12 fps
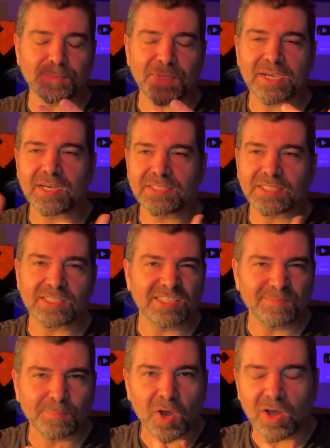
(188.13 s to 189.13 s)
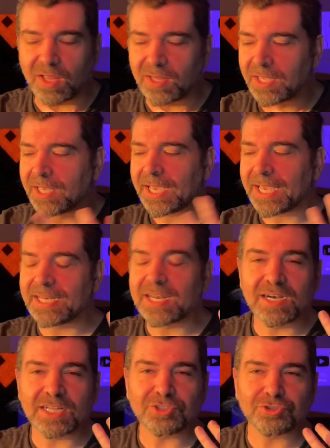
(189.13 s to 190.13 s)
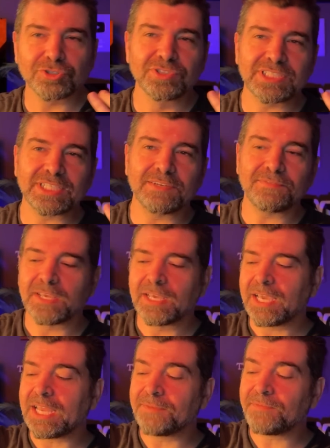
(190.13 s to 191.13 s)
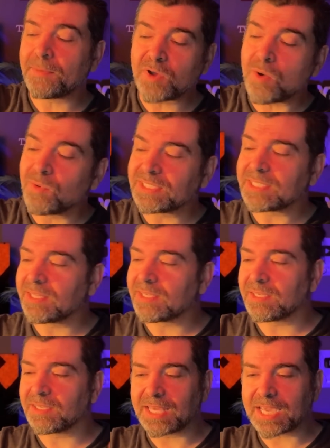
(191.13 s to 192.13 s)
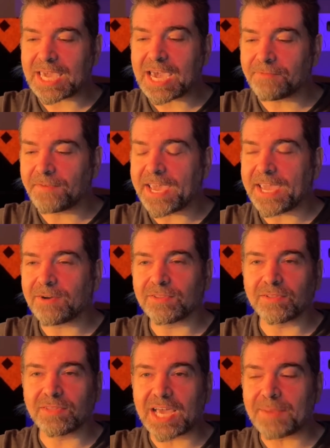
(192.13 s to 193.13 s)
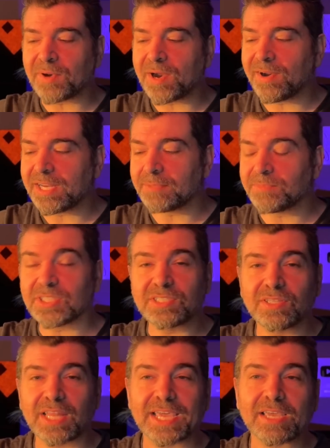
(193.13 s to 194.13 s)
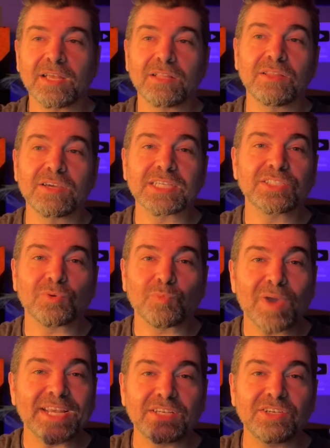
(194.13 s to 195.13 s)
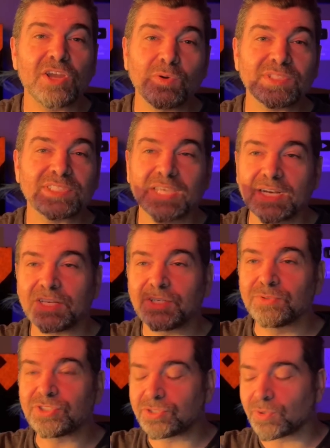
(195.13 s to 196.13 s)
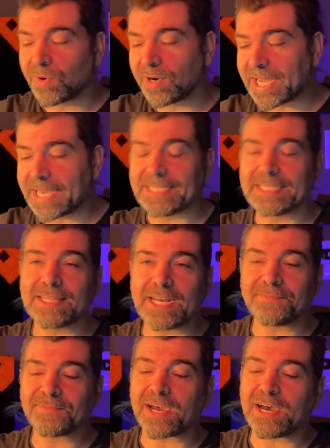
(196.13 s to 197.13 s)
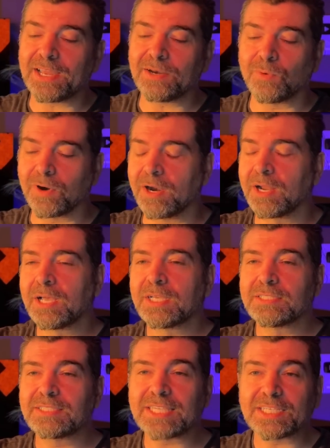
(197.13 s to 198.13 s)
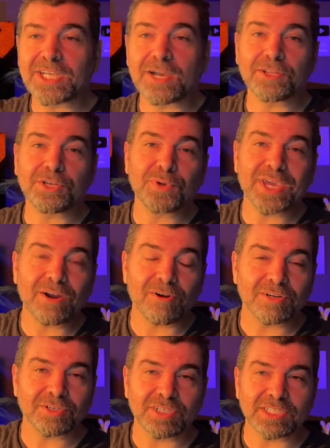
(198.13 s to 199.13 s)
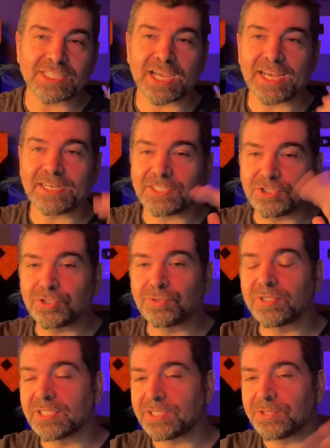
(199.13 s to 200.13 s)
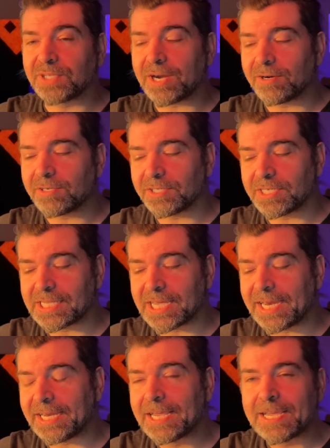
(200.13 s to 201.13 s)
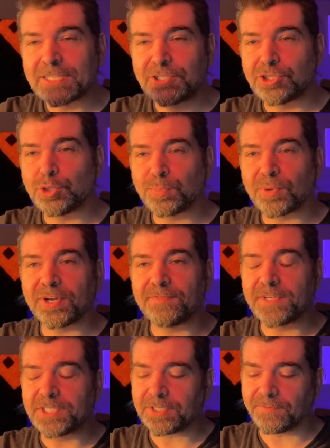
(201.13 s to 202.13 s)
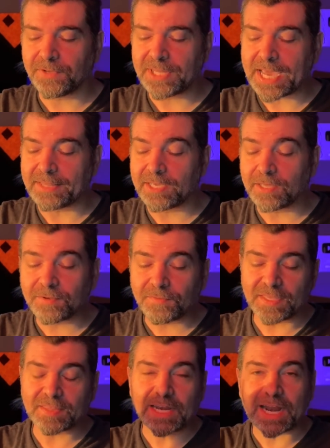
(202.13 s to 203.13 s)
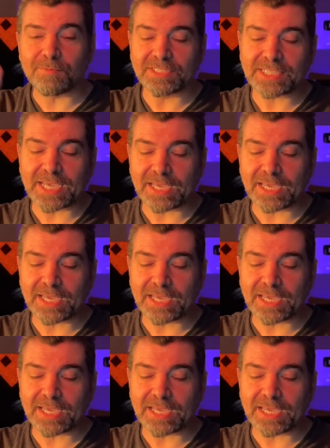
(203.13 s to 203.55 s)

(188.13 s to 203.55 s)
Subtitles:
because it's small and non-intrusive. And if I'm going to the cafe or the library and I'm just like looking to write notes on a new story idea that I've got, or sketch out a new character design, doodle a new character design, super efficient for that. The other thing that I would say,